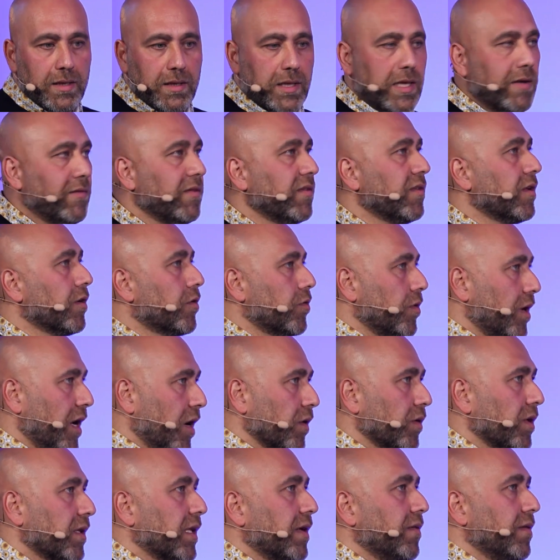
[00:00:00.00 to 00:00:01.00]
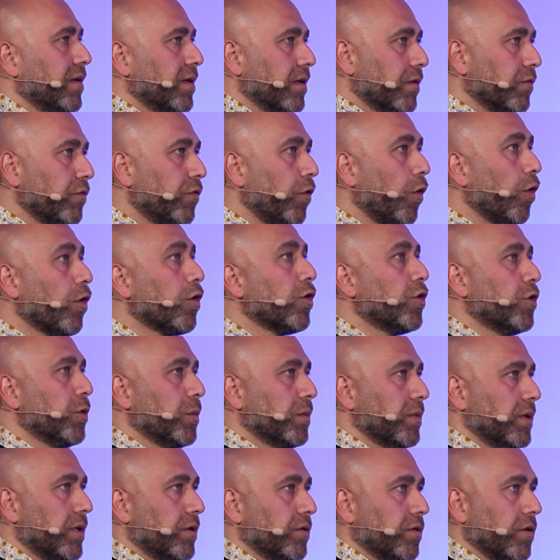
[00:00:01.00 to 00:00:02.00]
given the crowd, given the
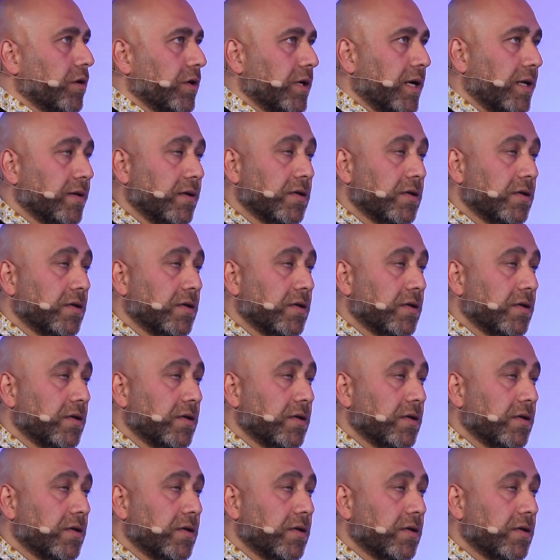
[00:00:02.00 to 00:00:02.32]
volume they're talking and